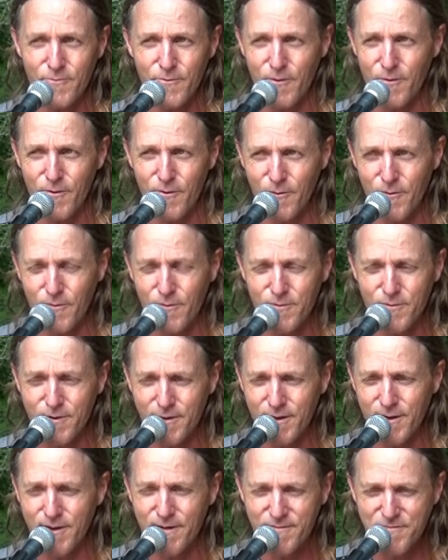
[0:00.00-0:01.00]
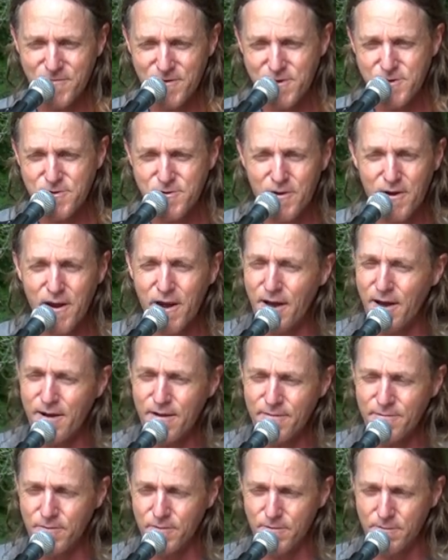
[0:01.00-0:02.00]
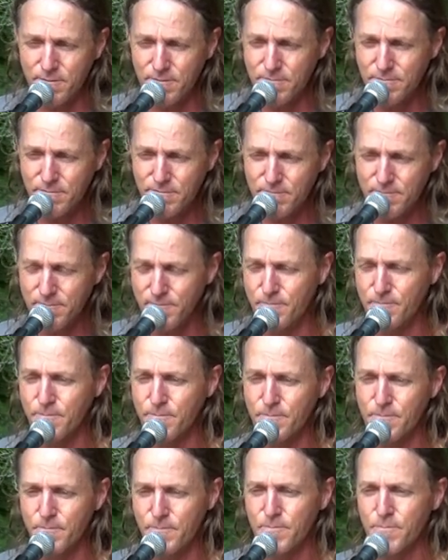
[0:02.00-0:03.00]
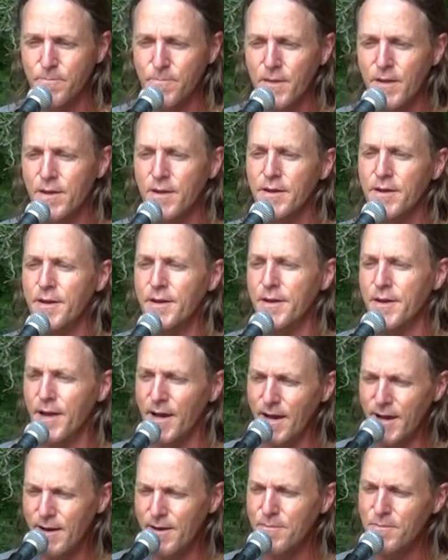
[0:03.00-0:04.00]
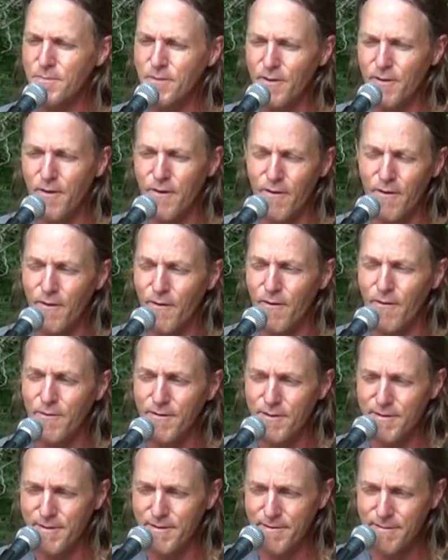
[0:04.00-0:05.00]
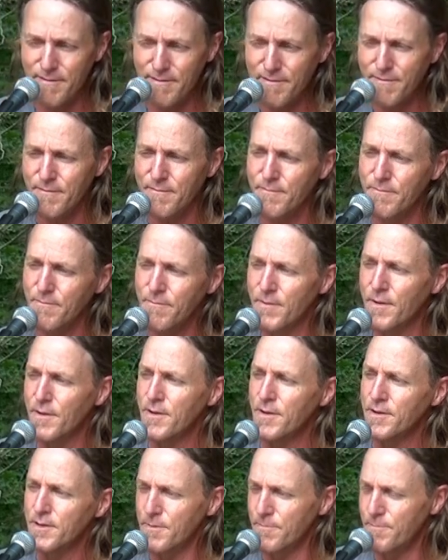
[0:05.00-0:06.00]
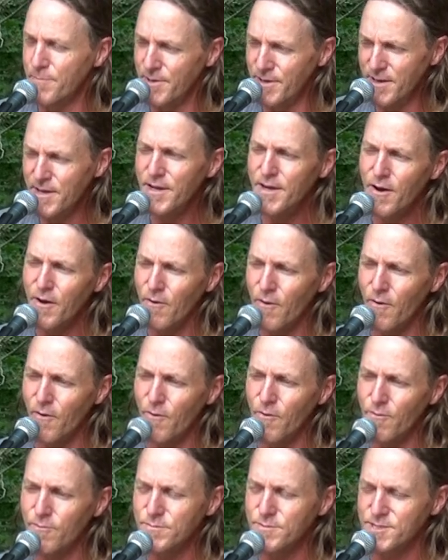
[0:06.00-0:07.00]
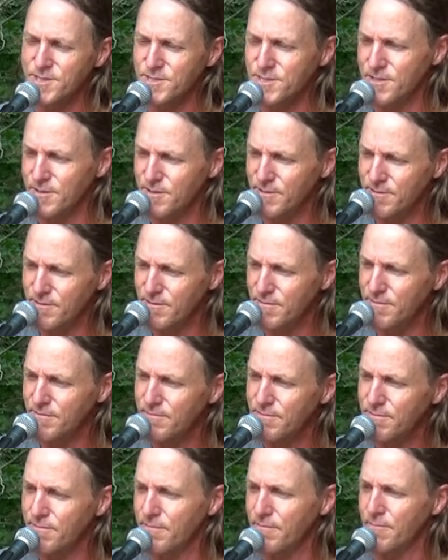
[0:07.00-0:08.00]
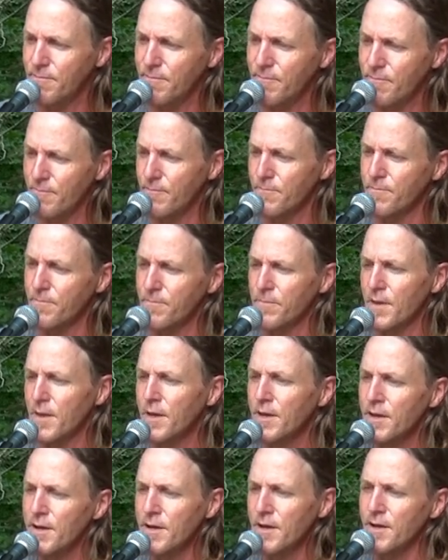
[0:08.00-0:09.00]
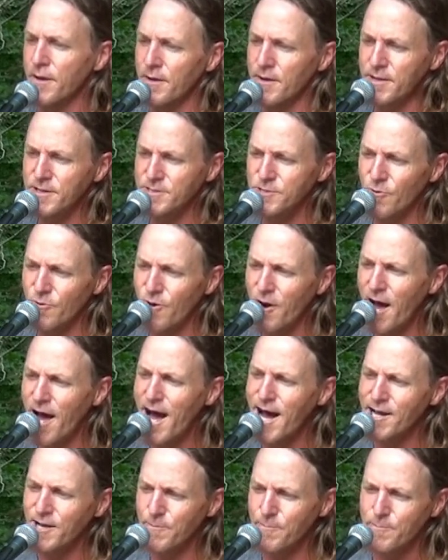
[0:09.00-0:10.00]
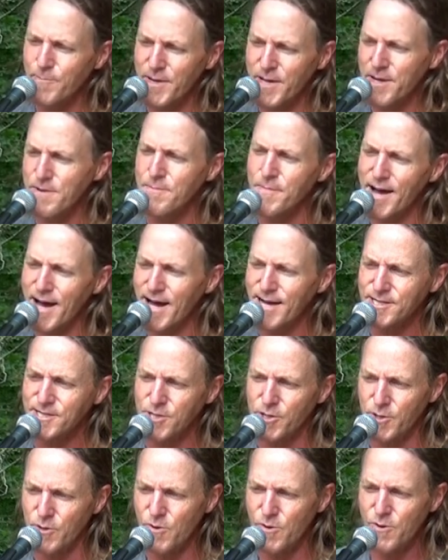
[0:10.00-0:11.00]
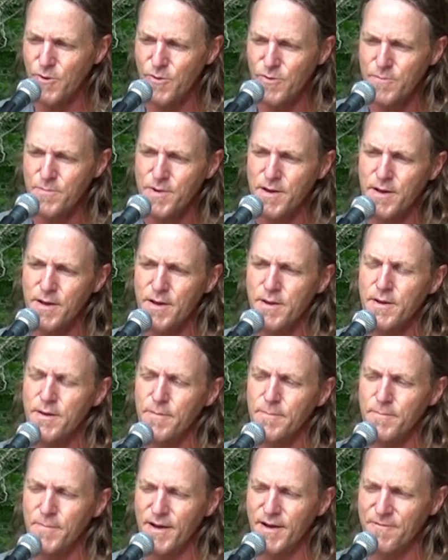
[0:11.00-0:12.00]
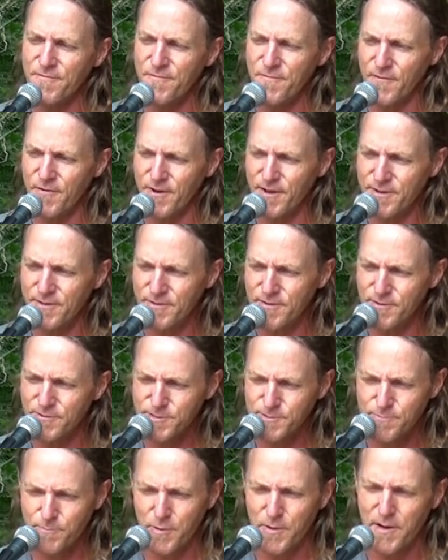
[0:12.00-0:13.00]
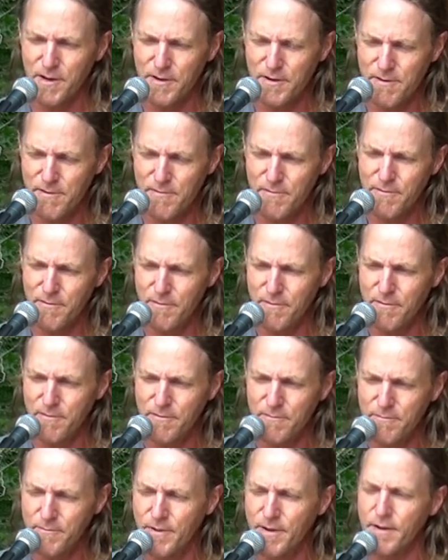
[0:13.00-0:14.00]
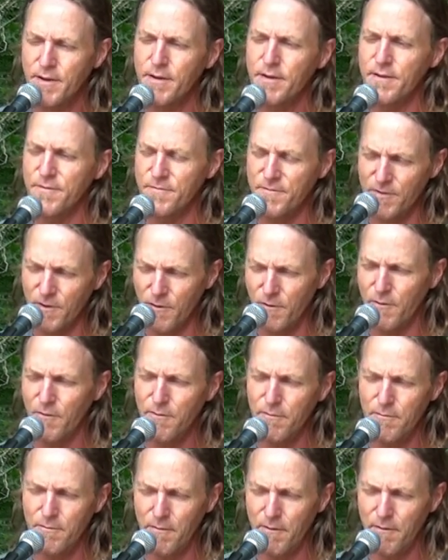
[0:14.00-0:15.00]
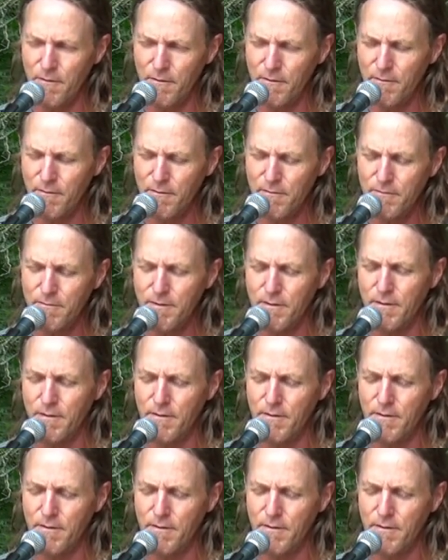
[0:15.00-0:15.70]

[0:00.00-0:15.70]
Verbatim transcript: road left to travel, and I'm longing be home soon. And this rock will be my tomb. My friend, there's plenty of room if your road